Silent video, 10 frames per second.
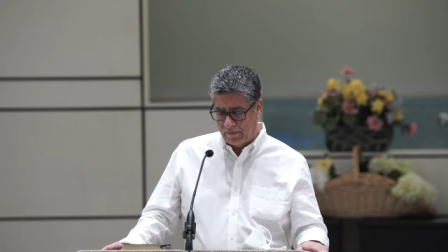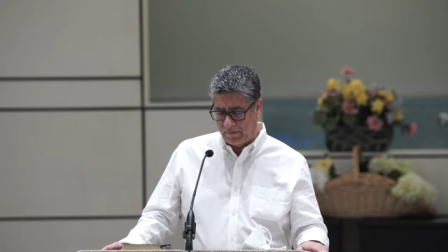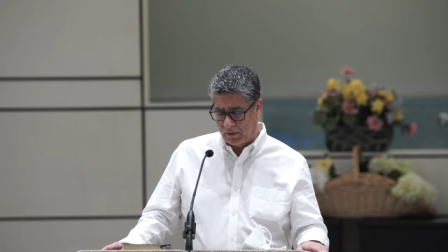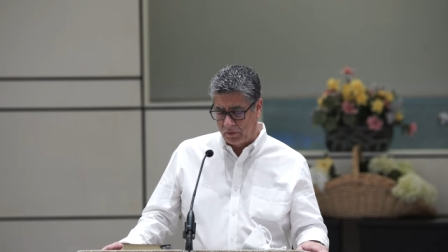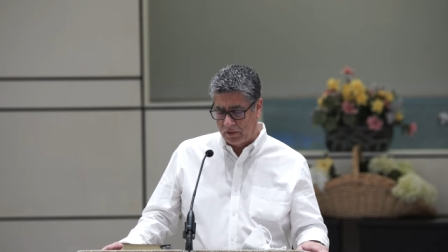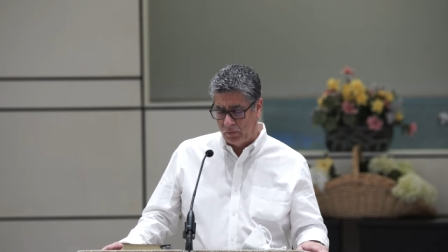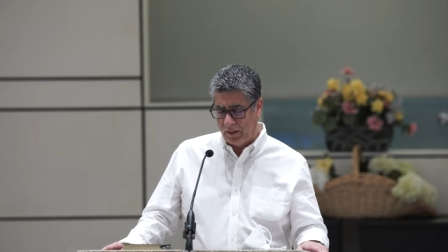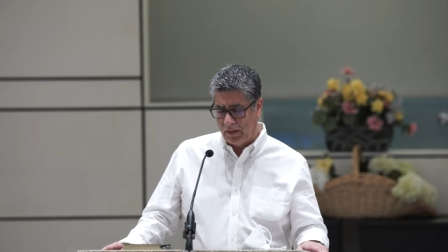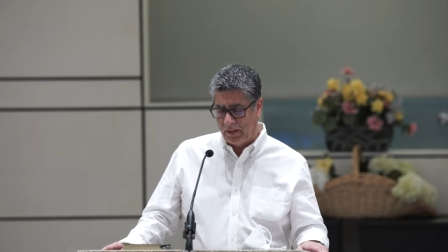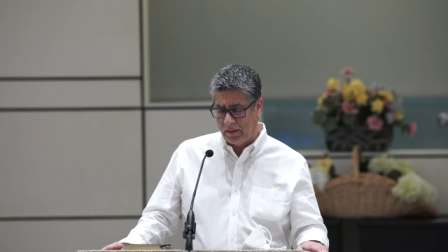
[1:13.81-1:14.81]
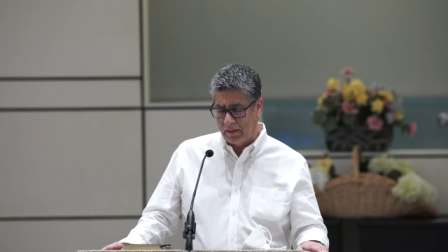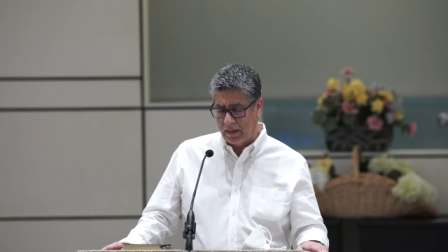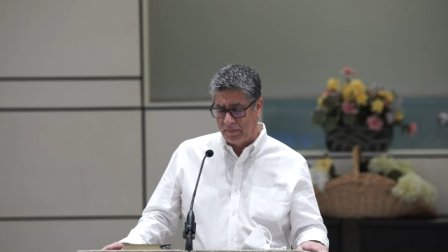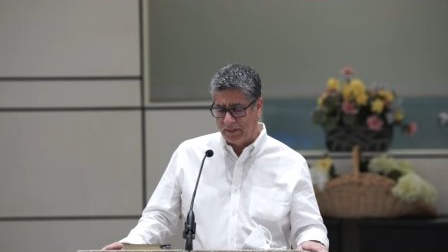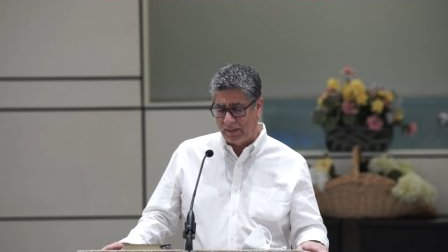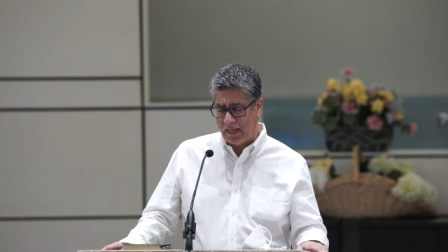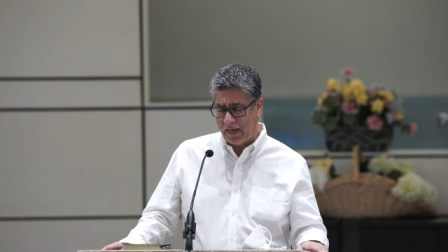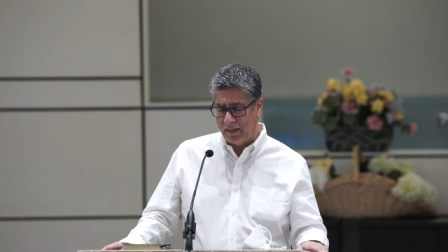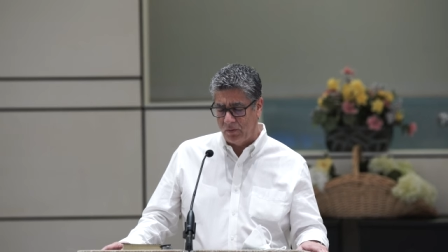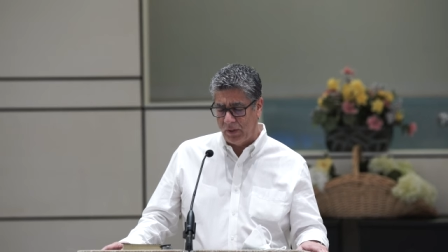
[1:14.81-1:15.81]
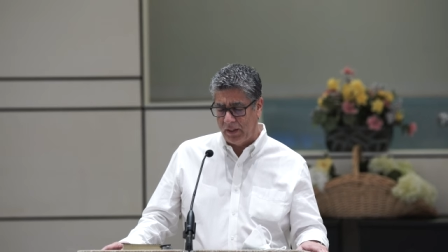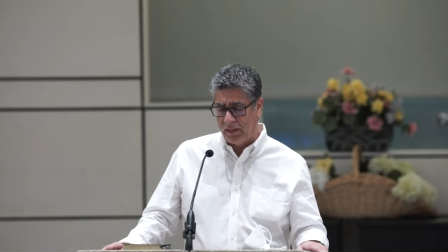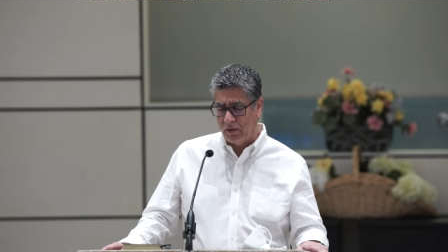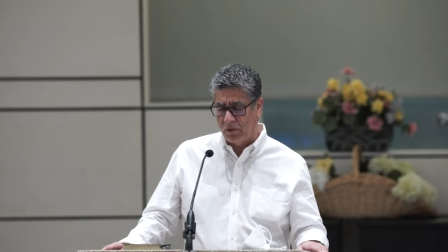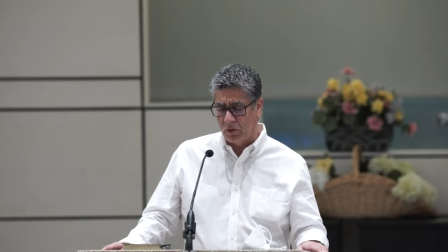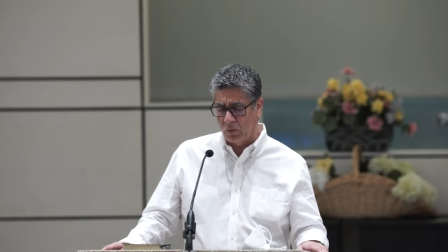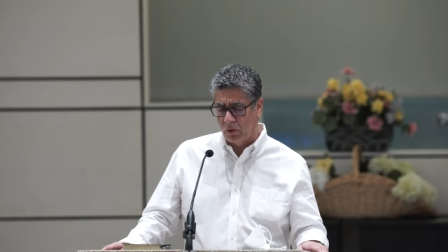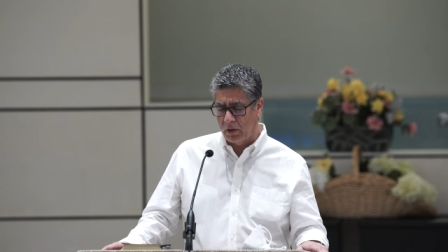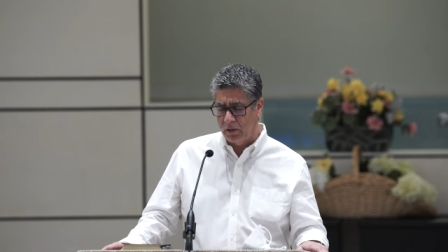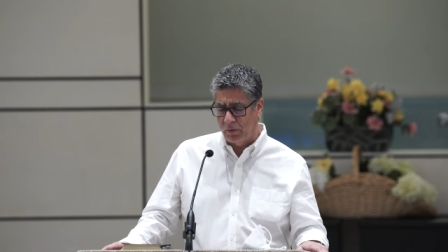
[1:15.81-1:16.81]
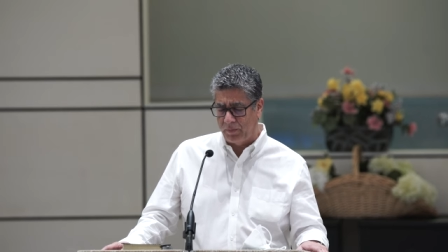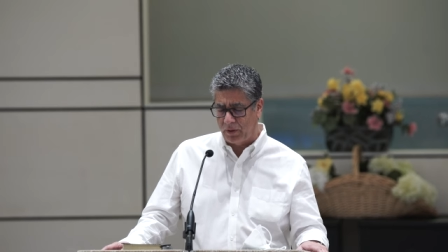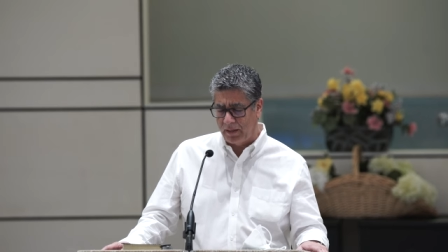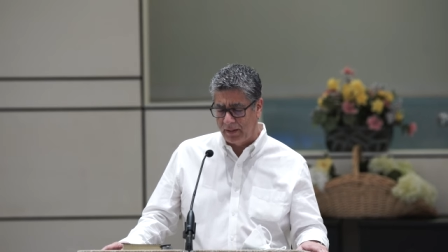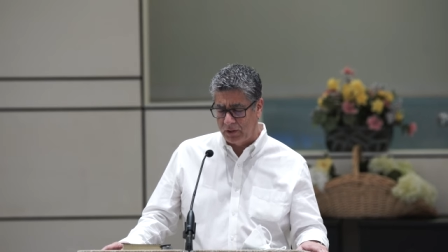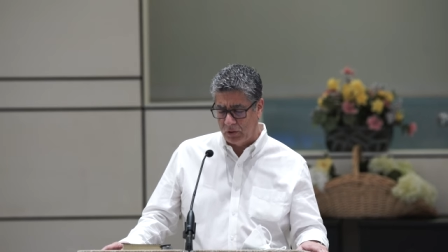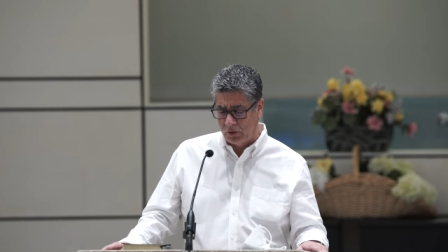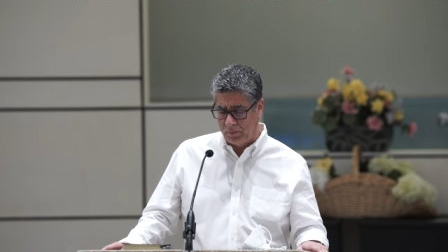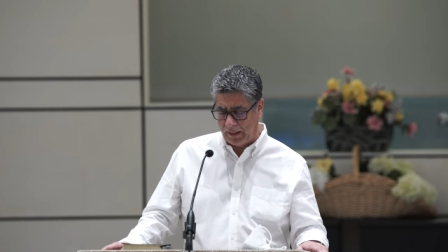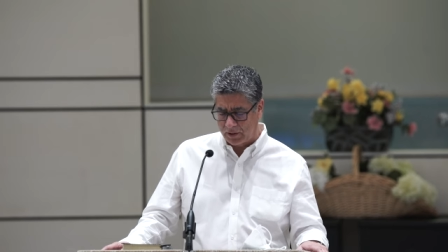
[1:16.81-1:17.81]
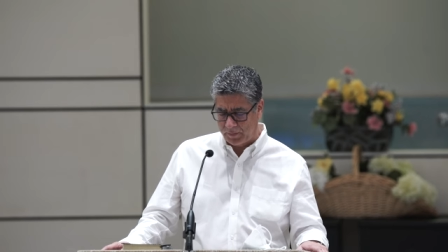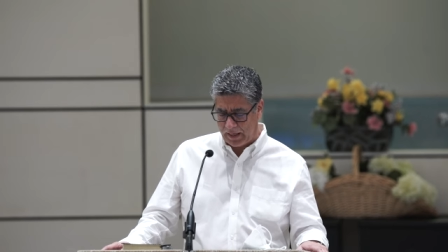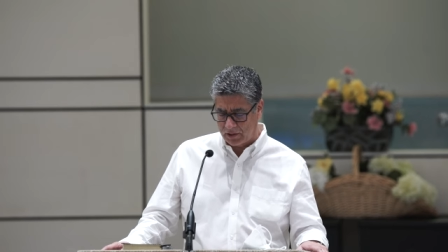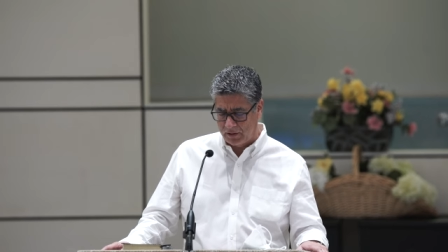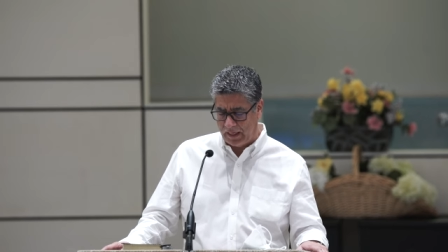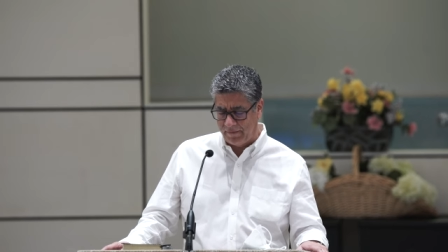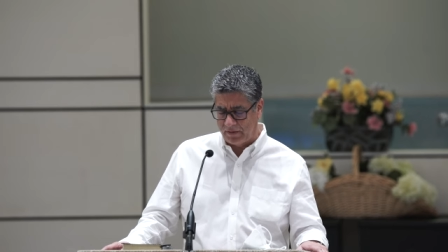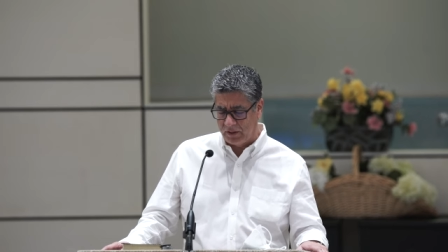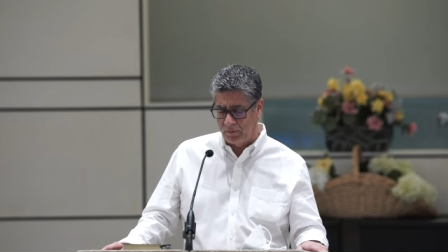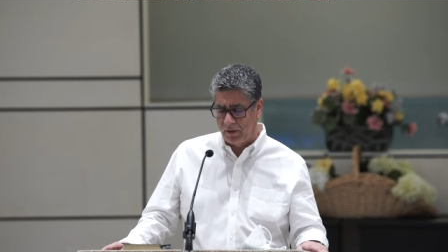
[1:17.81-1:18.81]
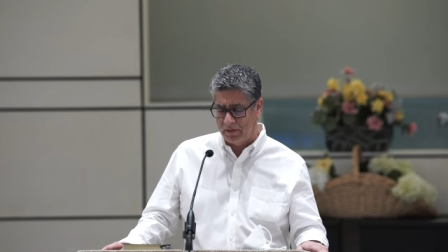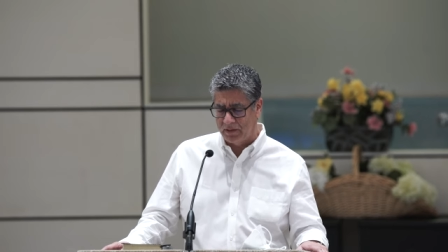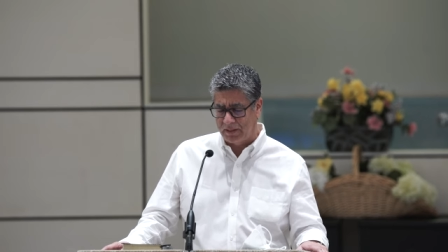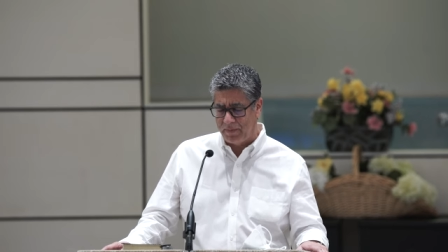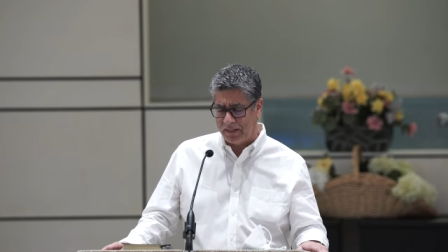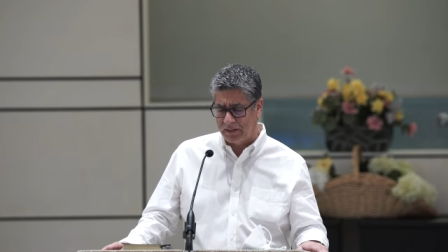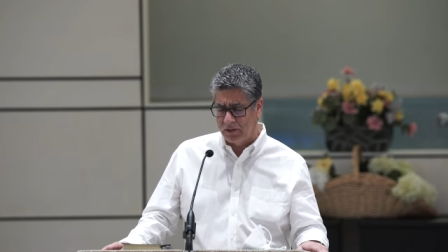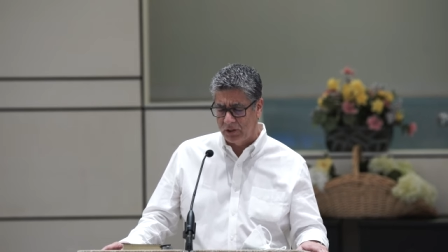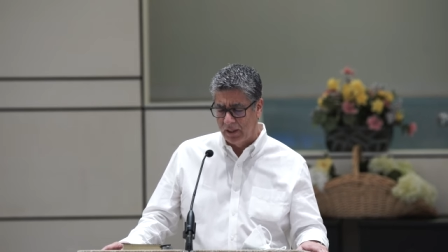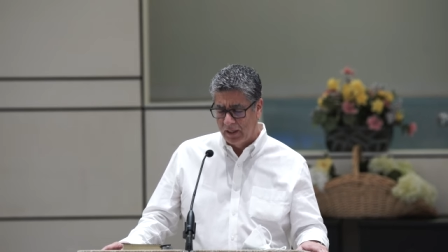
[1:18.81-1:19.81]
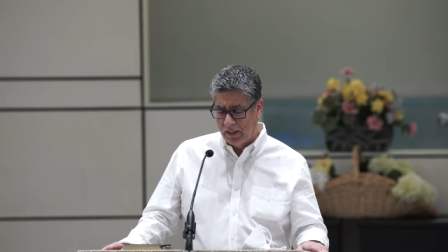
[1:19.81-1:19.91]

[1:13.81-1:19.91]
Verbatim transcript: Father, as we come today and we hear your word, we pray that you would bless Pastor Dayv as he brings us the message.